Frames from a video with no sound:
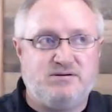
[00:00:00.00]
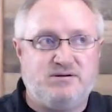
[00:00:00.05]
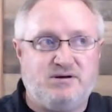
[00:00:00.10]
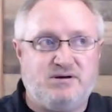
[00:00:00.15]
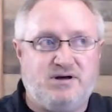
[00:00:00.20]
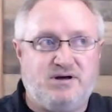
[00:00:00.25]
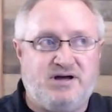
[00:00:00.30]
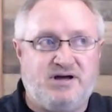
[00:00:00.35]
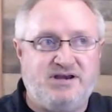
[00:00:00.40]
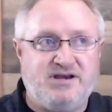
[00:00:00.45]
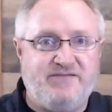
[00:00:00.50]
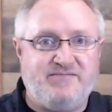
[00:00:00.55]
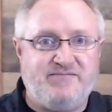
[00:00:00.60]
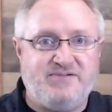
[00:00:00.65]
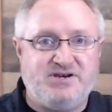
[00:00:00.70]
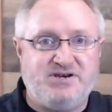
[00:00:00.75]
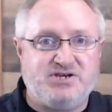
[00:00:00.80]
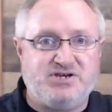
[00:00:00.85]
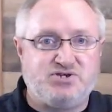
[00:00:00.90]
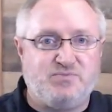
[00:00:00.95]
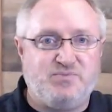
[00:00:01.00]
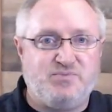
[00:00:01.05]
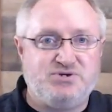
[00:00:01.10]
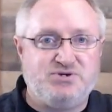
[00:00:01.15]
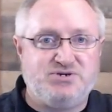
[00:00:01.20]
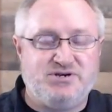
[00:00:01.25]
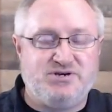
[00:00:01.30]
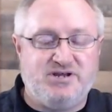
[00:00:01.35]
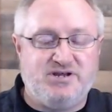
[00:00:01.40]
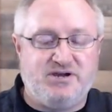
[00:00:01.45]
uneven
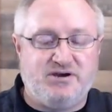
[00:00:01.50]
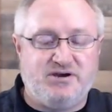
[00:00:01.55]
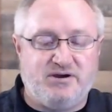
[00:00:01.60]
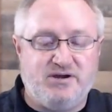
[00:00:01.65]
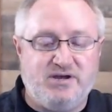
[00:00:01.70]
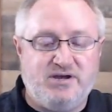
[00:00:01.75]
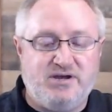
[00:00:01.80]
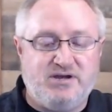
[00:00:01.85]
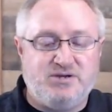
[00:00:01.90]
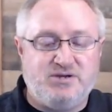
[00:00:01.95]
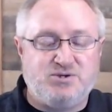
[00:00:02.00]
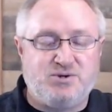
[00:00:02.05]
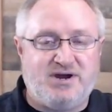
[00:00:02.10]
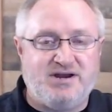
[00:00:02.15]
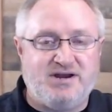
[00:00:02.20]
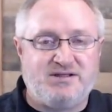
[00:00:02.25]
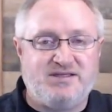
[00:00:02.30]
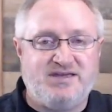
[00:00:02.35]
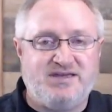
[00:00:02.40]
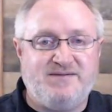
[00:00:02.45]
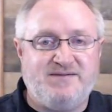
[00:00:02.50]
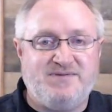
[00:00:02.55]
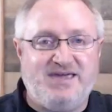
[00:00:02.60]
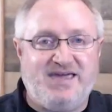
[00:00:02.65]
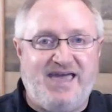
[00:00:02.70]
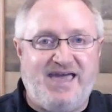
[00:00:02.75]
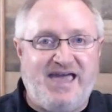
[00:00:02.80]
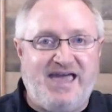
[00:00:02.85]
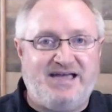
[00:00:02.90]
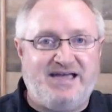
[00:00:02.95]
distribution here. Try to leave
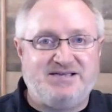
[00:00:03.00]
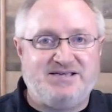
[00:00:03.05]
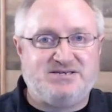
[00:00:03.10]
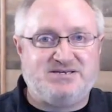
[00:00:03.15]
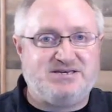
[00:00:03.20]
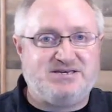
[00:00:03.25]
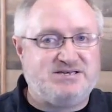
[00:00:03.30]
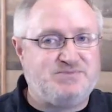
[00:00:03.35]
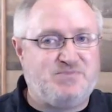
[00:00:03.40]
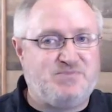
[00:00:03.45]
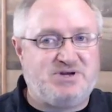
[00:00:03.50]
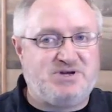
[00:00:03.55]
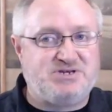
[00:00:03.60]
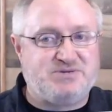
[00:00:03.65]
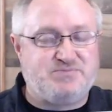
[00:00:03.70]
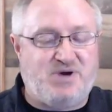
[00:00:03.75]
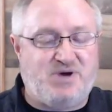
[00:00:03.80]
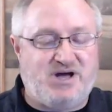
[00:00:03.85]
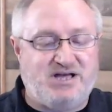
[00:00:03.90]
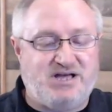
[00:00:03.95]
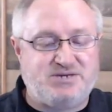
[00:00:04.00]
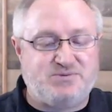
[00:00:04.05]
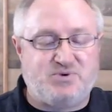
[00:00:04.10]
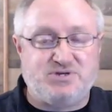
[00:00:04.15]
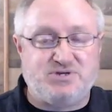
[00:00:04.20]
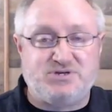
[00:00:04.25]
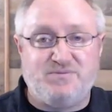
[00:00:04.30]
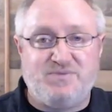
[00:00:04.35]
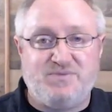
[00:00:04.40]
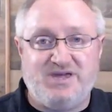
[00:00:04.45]
the ends as much as
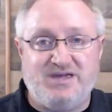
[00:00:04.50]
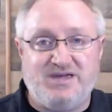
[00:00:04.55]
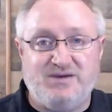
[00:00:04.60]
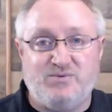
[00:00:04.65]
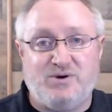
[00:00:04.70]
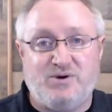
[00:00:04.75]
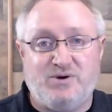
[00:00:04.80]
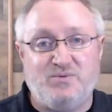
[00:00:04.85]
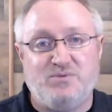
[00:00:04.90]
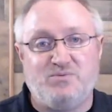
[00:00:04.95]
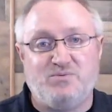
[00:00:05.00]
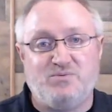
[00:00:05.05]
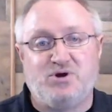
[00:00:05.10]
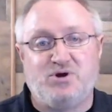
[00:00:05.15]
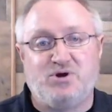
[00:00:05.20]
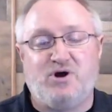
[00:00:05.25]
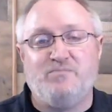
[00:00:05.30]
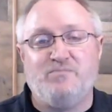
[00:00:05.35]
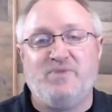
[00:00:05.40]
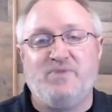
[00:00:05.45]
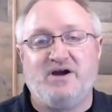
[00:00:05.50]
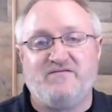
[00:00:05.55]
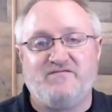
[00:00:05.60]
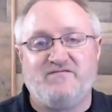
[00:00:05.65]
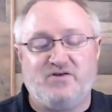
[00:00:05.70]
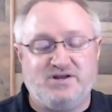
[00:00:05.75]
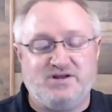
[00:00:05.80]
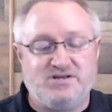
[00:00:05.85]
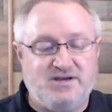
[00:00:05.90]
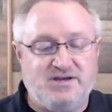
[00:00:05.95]
possible to be what we would call
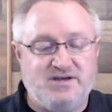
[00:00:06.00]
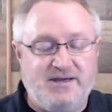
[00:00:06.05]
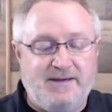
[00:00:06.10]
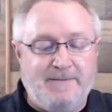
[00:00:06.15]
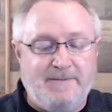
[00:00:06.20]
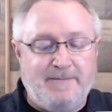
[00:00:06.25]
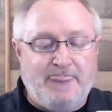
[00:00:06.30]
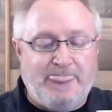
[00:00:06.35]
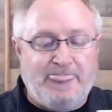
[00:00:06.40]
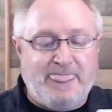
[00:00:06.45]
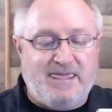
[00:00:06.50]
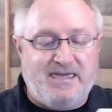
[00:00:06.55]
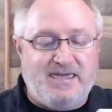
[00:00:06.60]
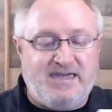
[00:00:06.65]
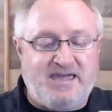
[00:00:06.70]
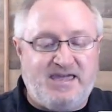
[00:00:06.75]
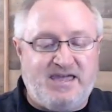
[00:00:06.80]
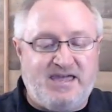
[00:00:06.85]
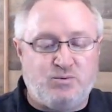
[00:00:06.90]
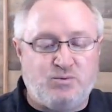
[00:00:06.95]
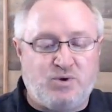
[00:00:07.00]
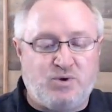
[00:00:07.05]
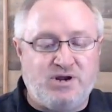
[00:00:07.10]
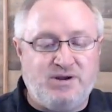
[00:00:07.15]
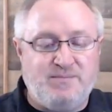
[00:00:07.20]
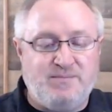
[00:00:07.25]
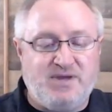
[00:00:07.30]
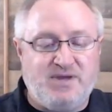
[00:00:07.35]
barefoot. And we're going to be